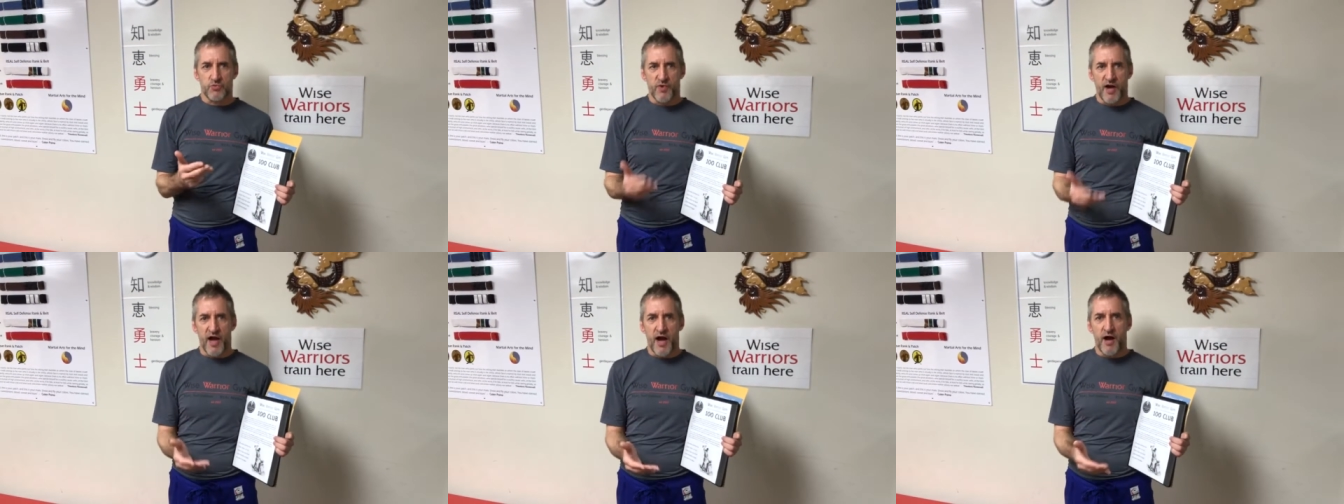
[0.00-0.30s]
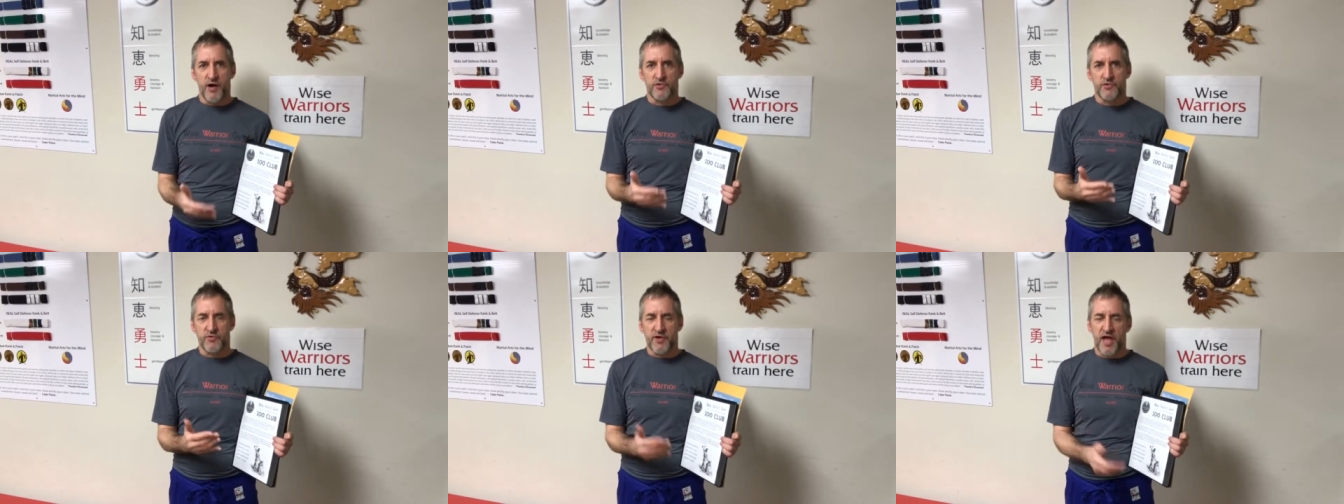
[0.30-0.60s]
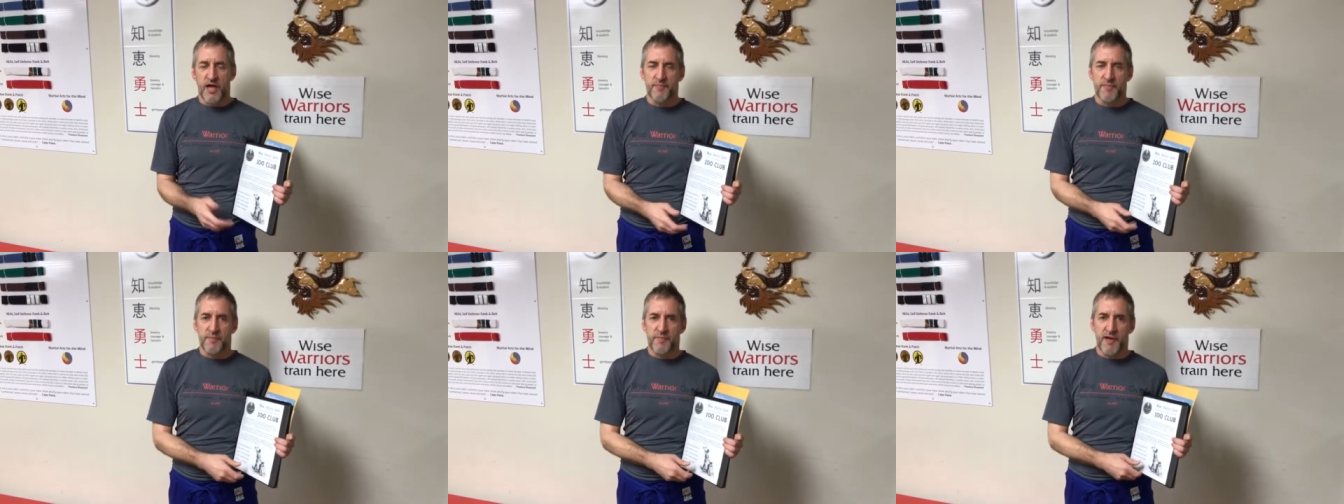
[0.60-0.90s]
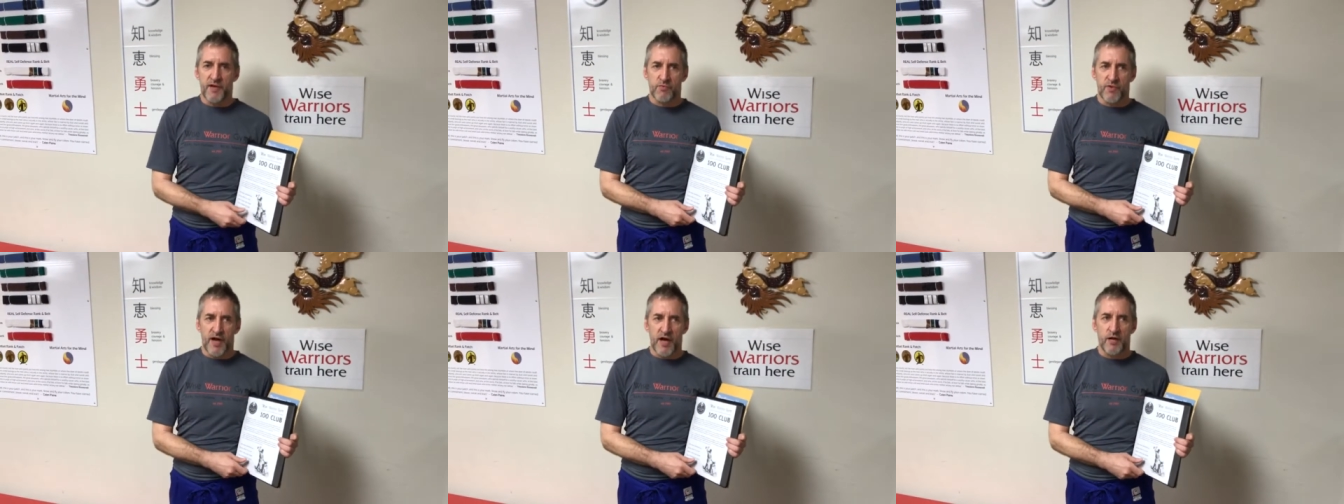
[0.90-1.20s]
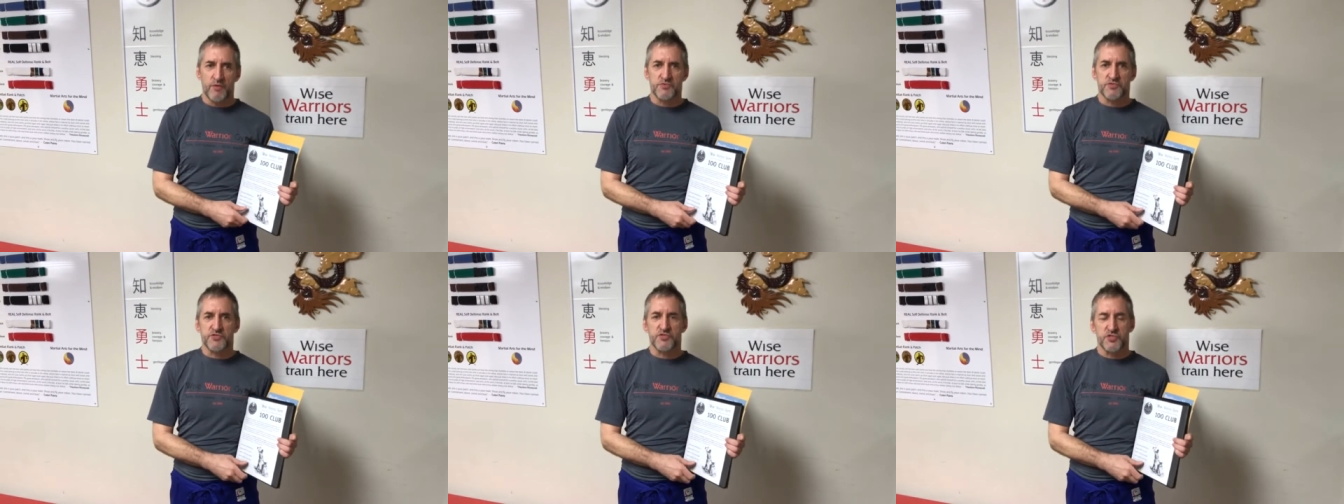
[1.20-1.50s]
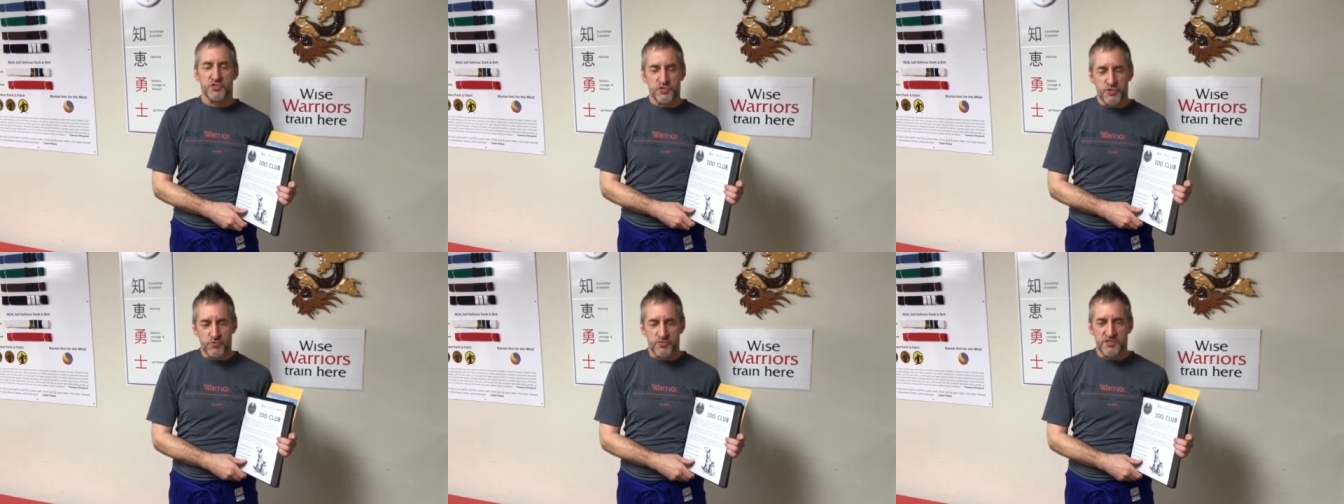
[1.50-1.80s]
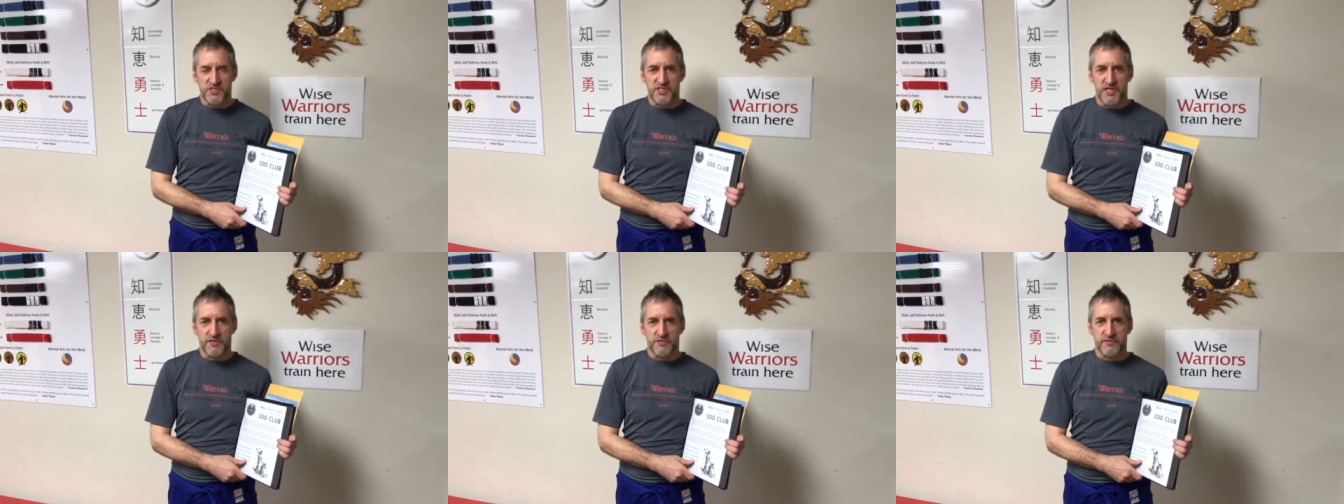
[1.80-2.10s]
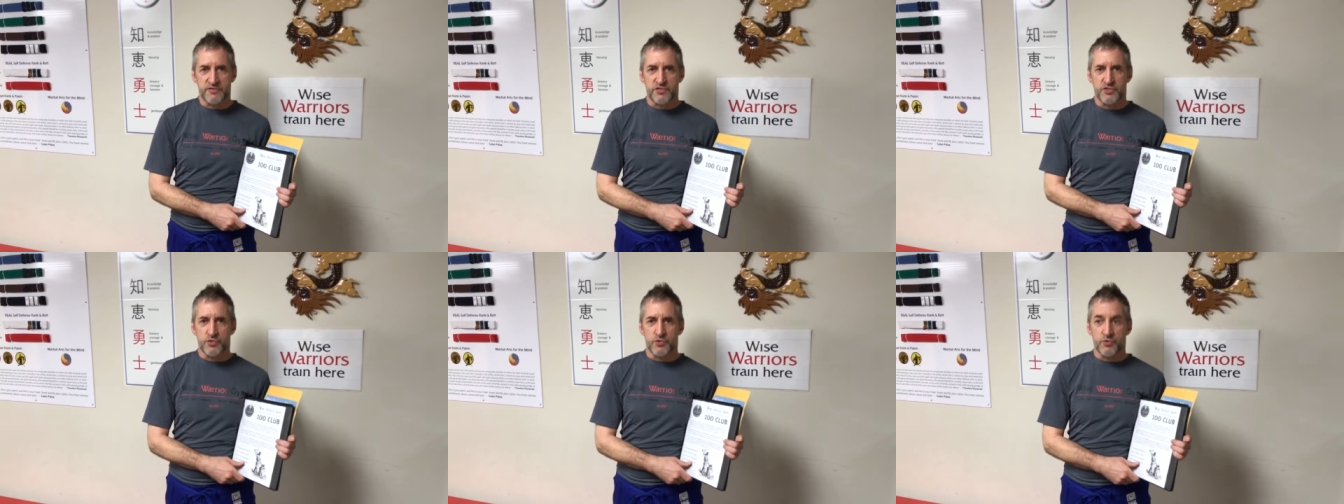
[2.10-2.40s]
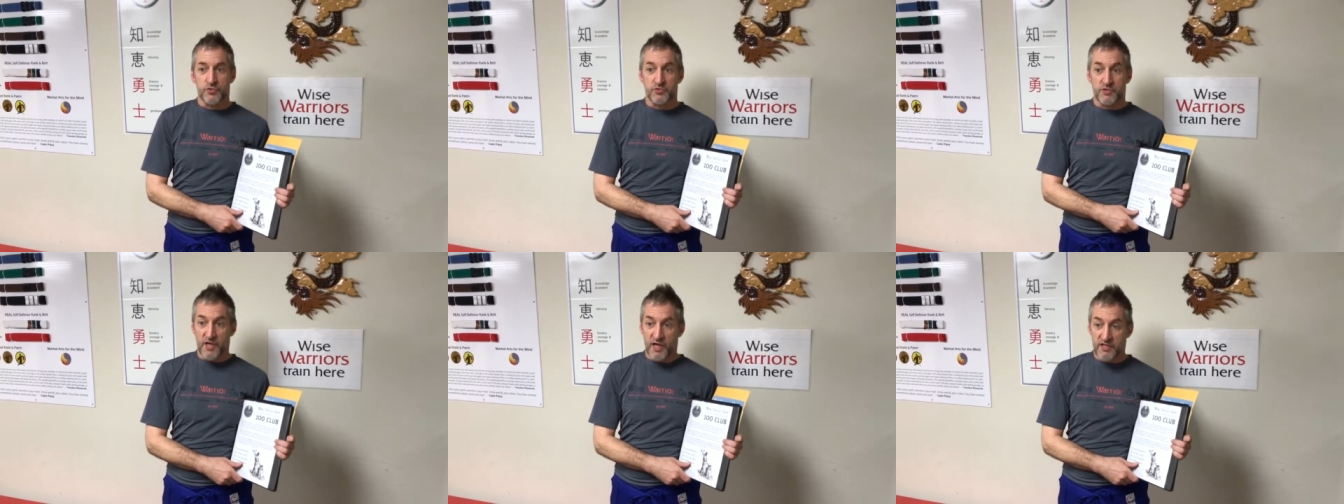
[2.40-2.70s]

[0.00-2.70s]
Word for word: ground, or MMA rounds. The students get to choose.